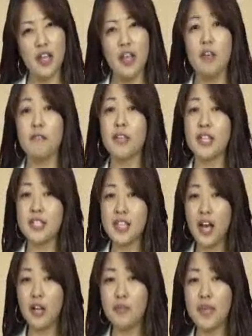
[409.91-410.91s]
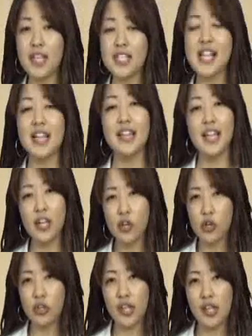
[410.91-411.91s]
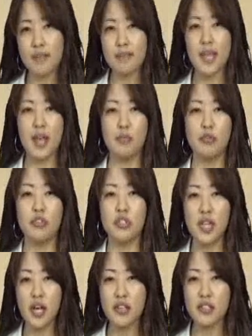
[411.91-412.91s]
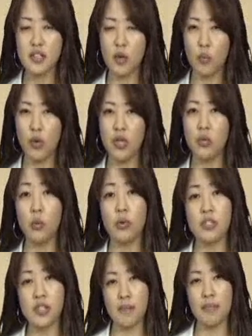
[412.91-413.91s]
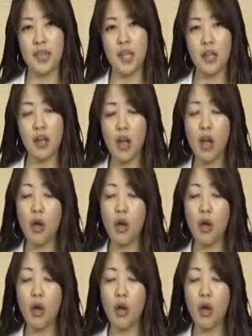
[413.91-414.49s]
if can tell means literally be able to tell someone or something,